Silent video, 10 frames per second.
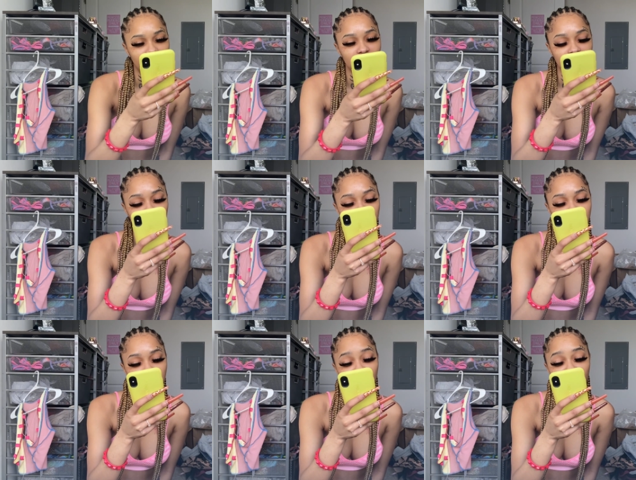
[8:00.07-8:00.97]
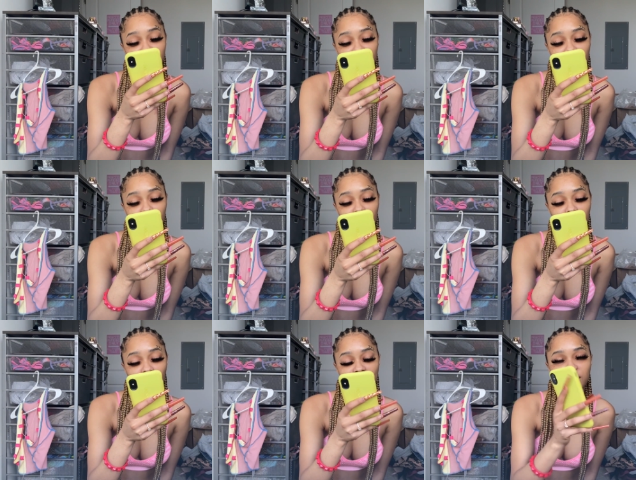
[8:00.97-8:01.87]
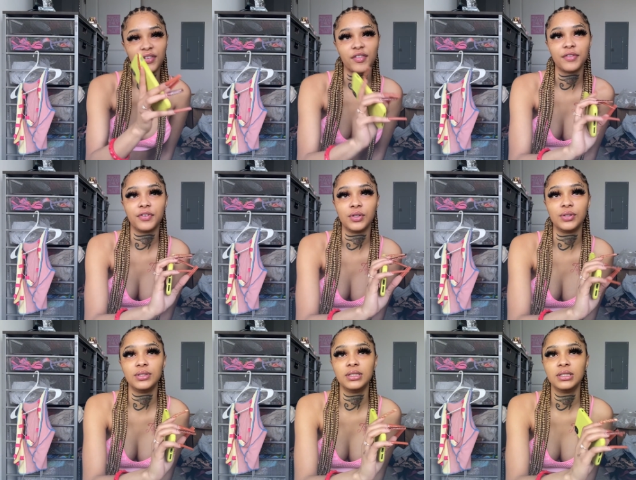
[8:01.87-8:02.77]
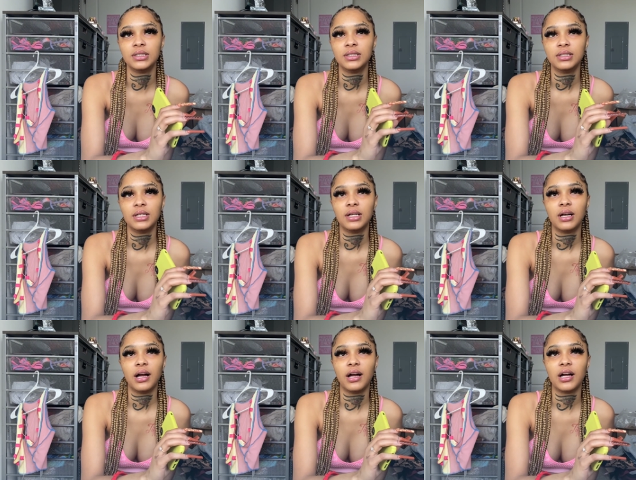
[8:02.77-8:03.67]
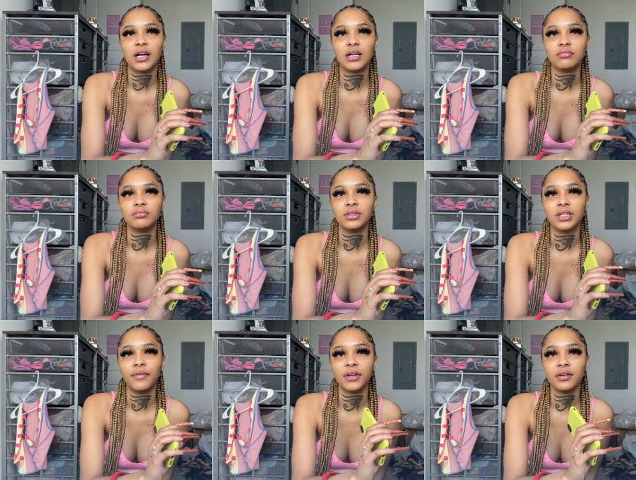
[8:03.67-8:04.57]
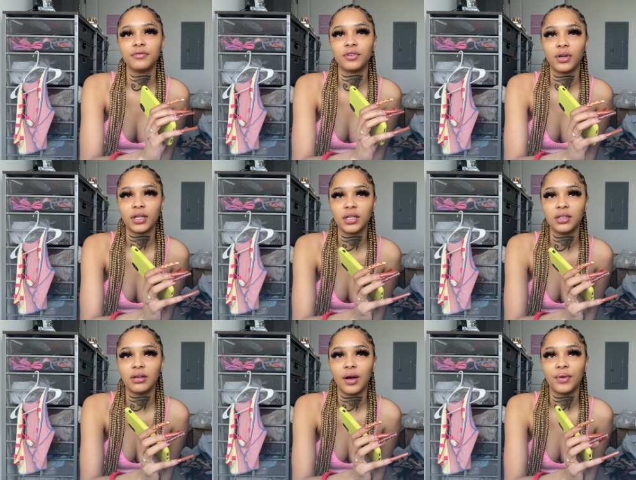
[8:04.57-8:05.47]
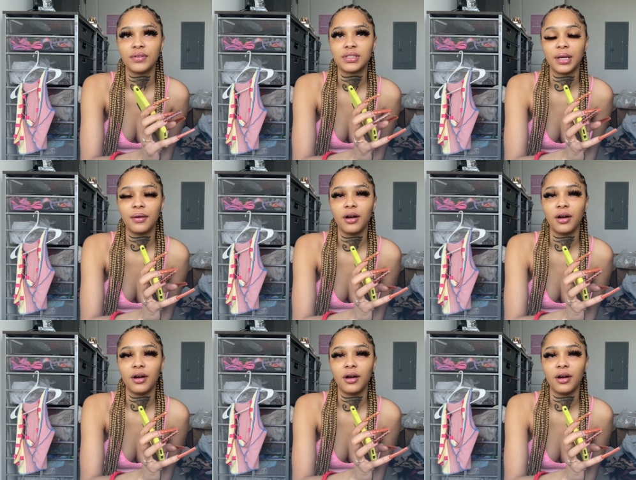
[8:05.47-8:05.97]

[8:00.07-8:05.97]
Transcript: Someone said, what's your favorite food? Living in Florida, I would have said,